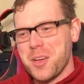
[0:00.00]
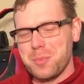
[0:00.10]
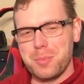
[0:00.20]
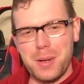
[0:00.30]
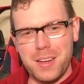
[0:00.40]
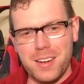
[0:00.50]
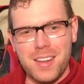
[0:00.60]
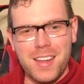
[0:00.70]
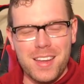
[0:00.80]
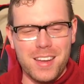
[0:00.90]
But
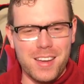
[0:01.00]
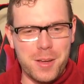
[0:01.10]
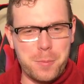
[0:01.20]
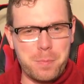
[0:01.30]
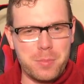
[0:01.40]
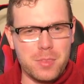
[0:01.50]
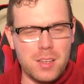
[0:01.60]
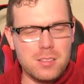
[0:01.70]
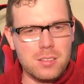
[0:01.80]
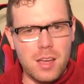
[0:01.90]

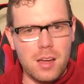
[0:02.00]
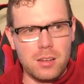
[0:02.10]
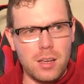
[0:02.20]
it's not